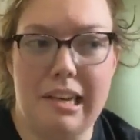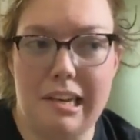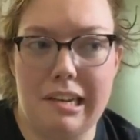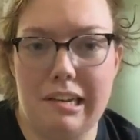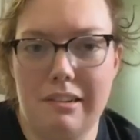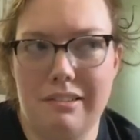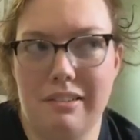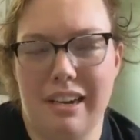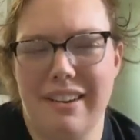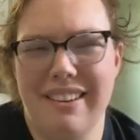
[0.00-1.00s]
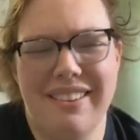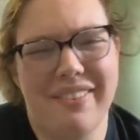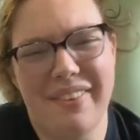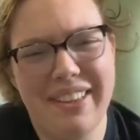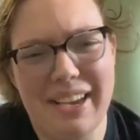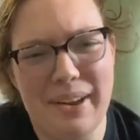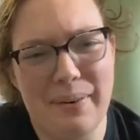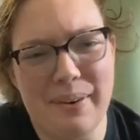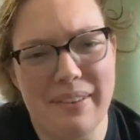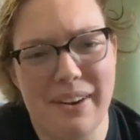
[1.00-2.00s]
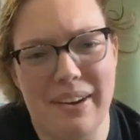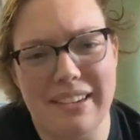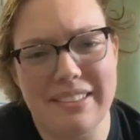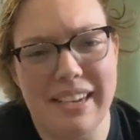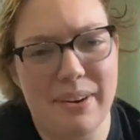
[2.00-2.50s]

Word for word: Uh, really, I don't even know actually.